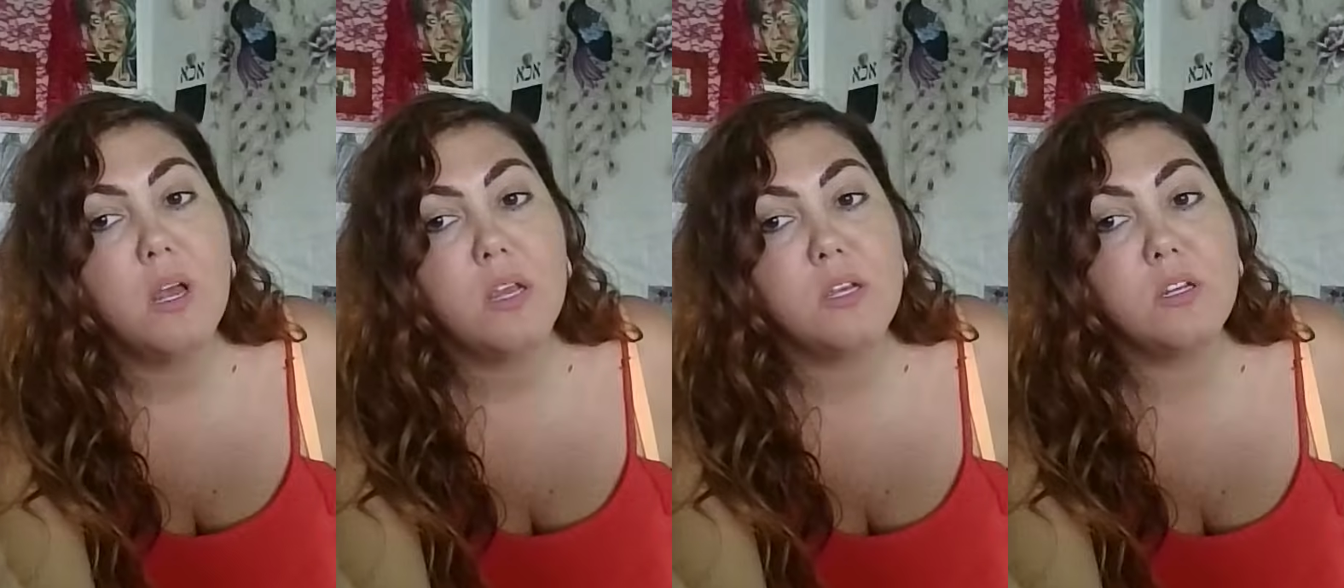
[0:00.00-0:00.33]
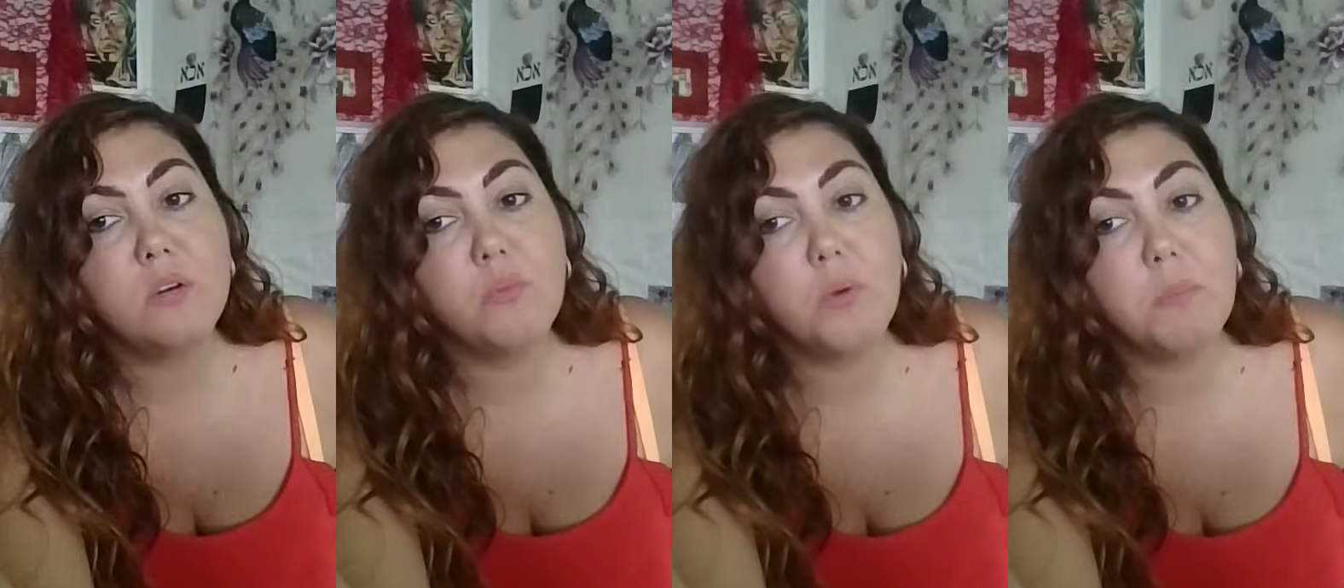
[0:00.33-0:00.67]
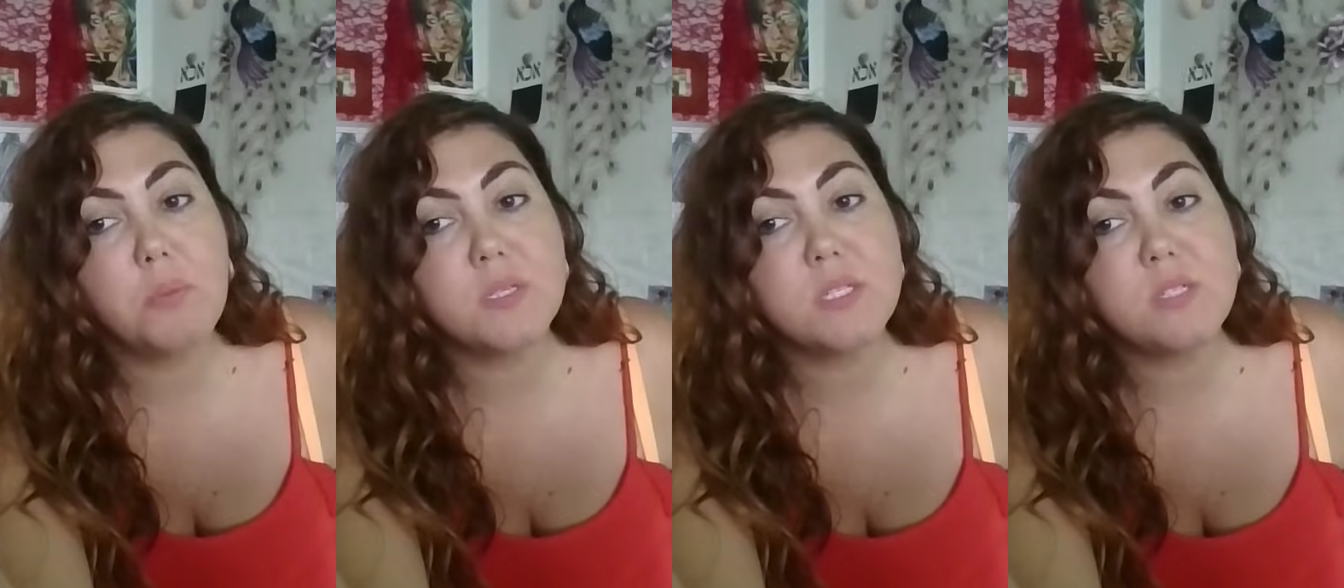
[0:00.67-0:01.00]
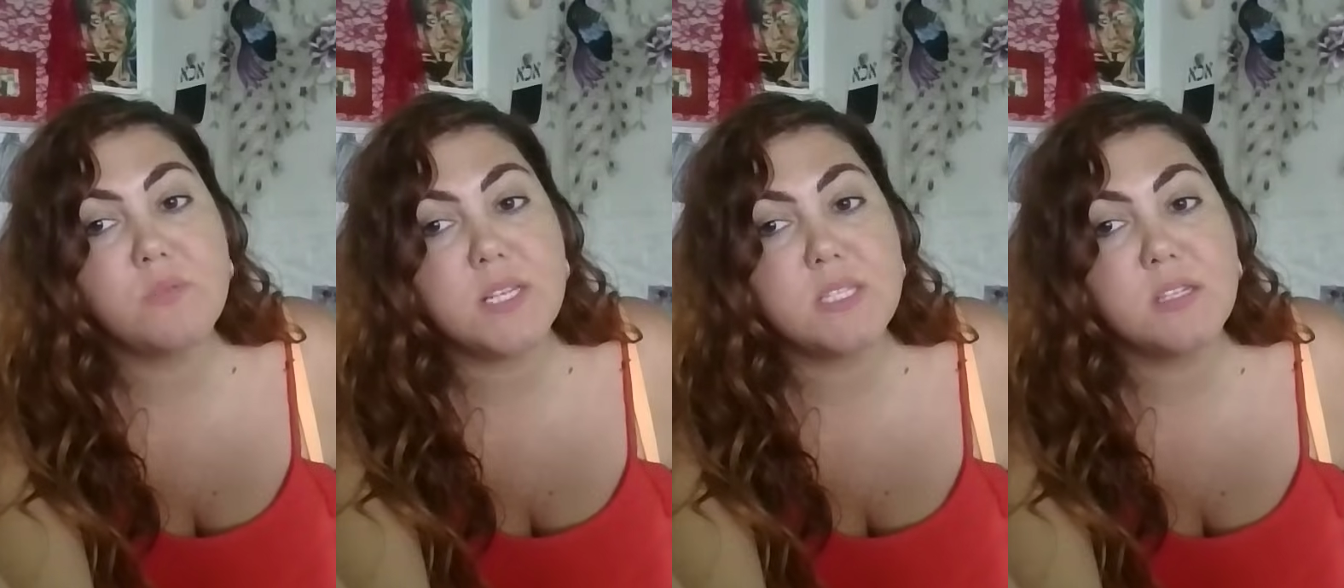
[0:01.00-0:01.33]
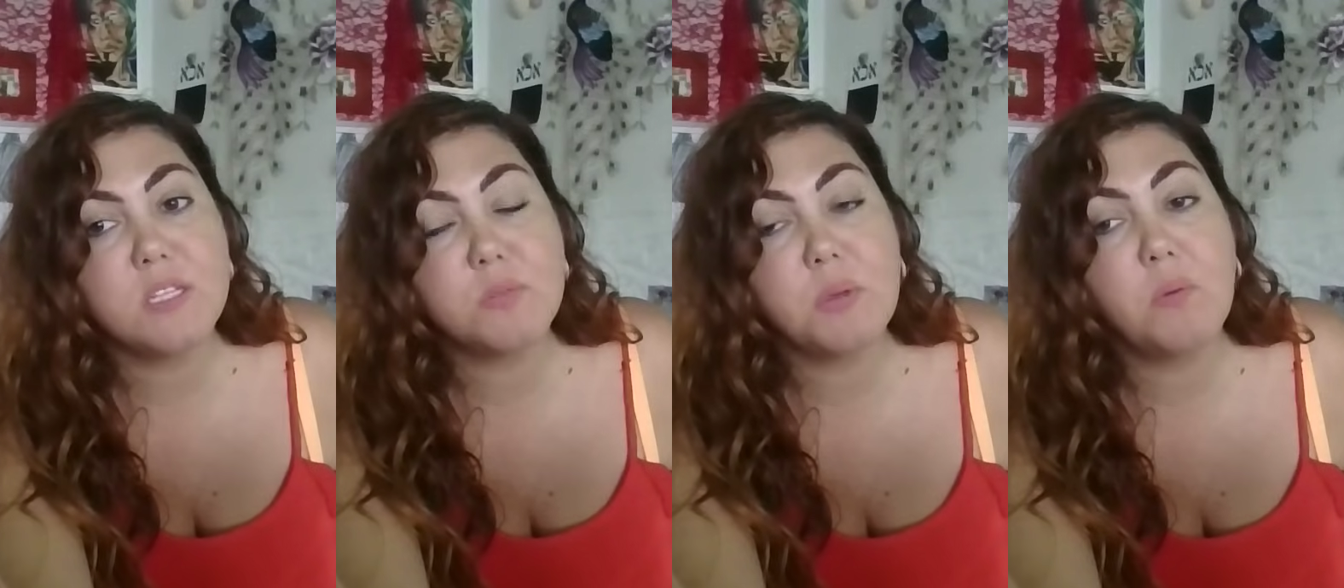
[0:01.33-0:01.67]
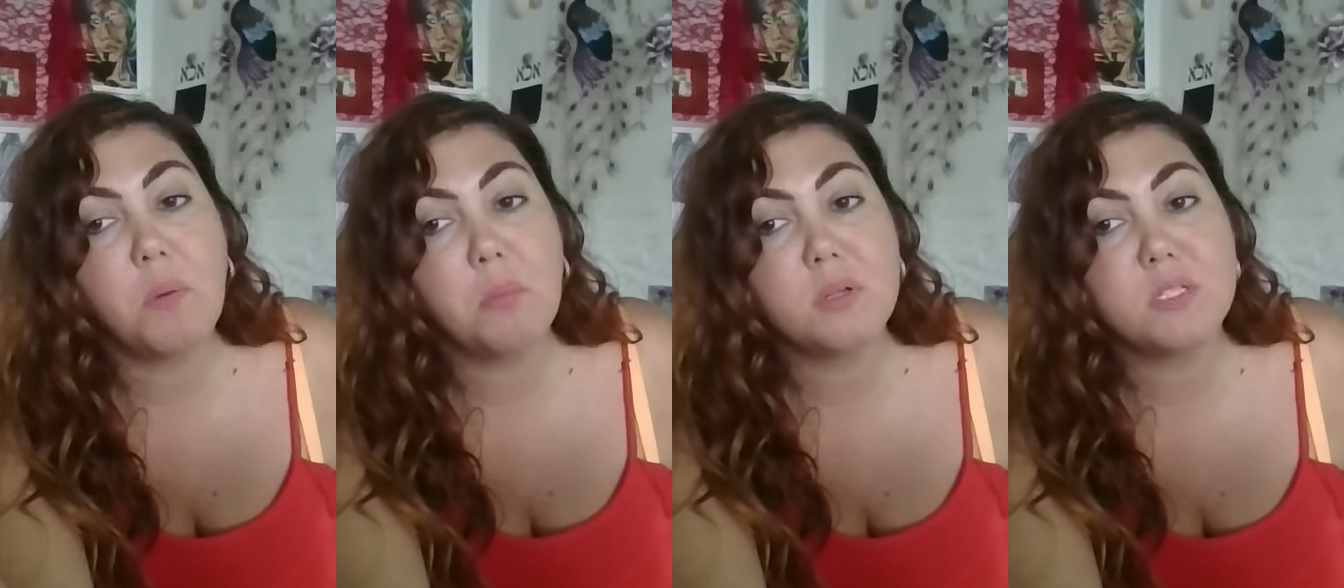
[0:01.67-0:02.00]
You know, one person's facing this way,
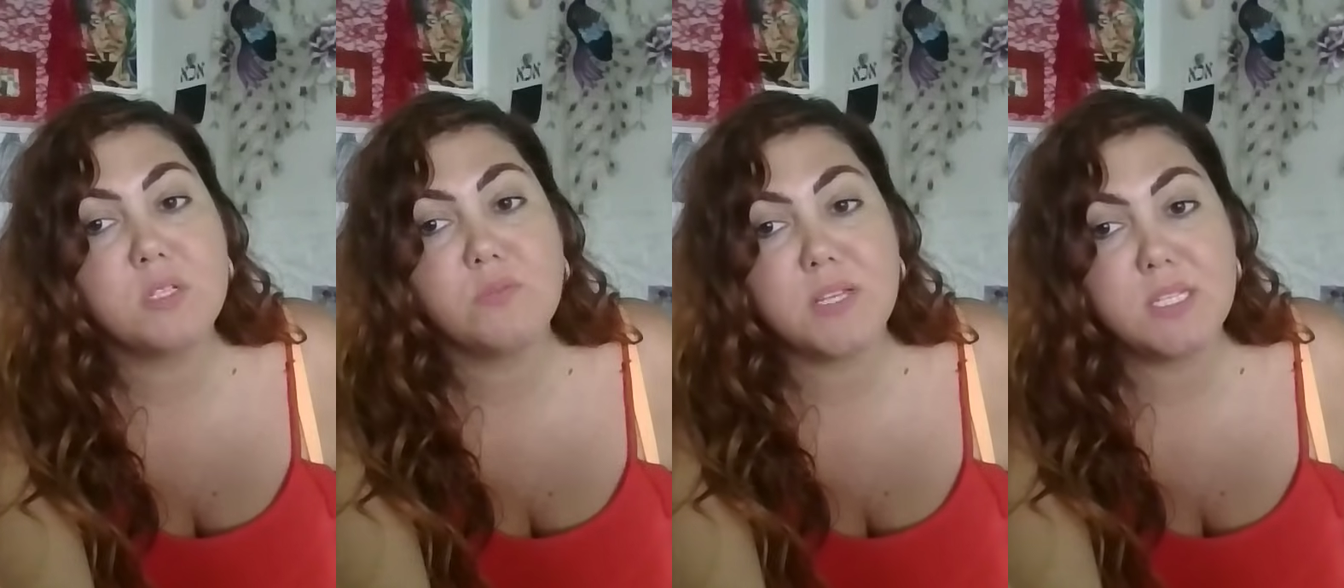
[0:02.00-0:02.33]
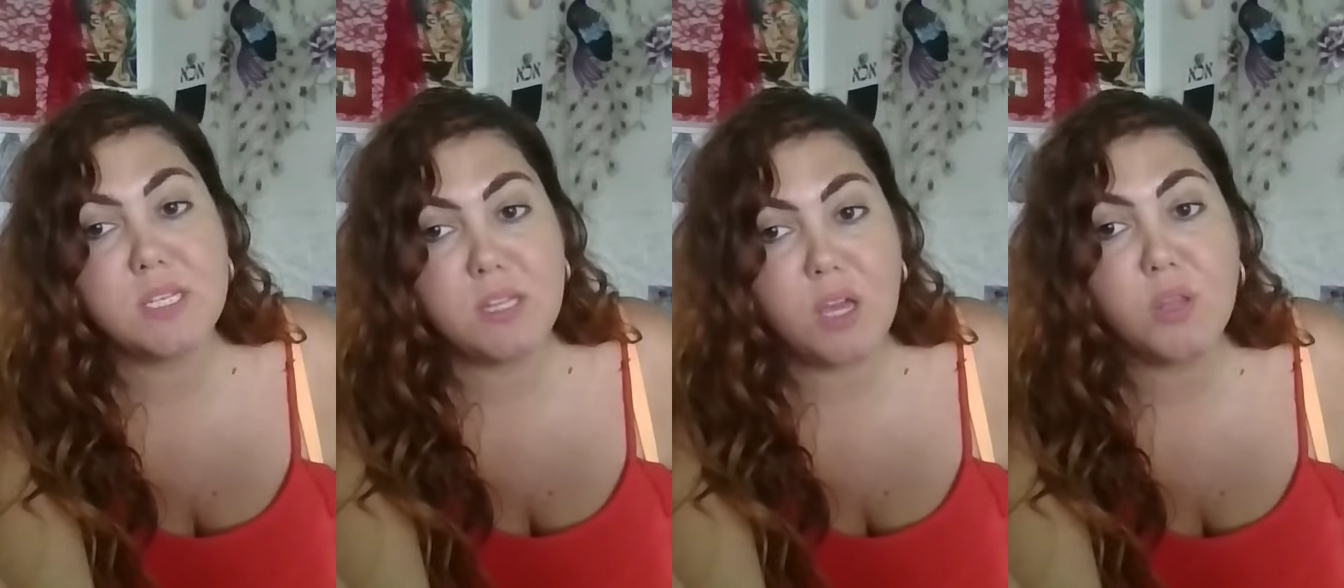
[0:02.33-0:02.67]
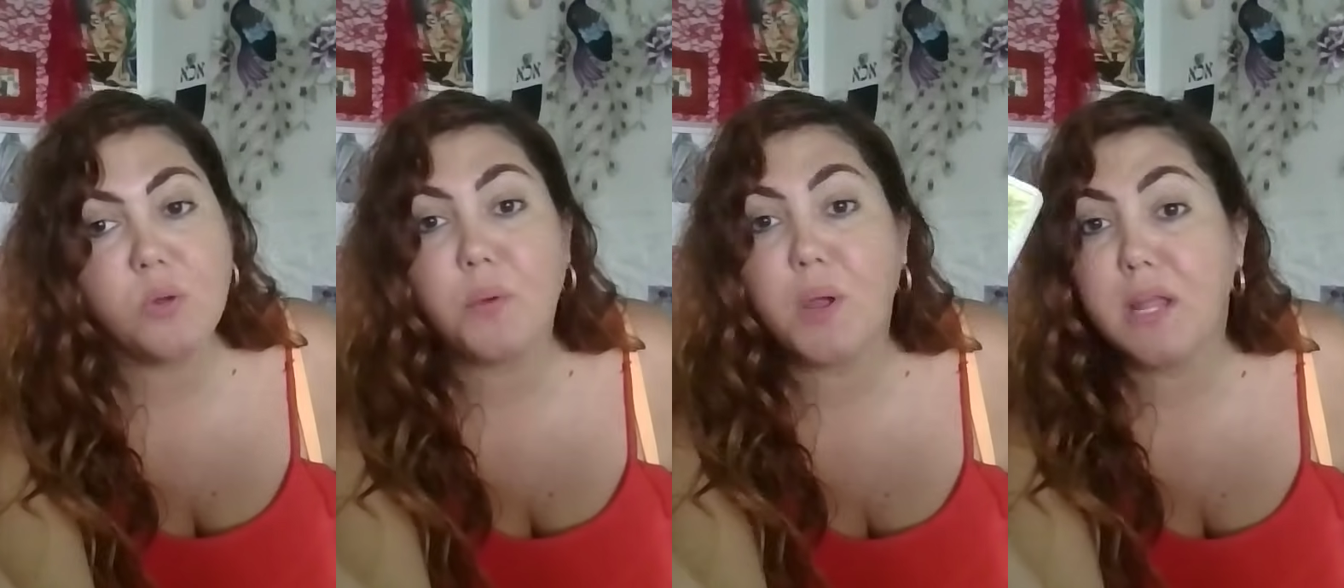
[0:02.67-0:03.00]
one person's facing the other way.